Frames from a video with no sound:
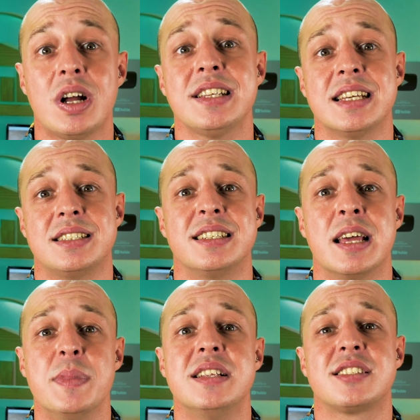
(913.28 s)
Translated,
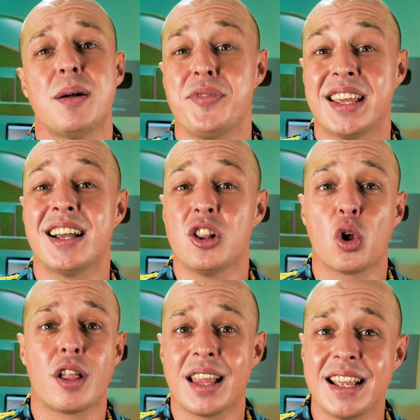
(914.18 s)
it means something
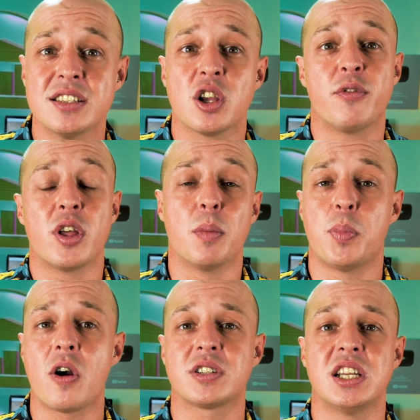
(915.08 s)
along the lines of the
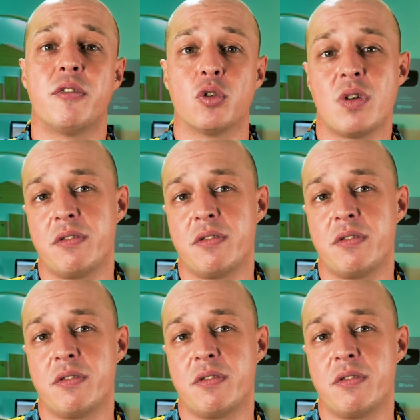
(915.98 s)
party of the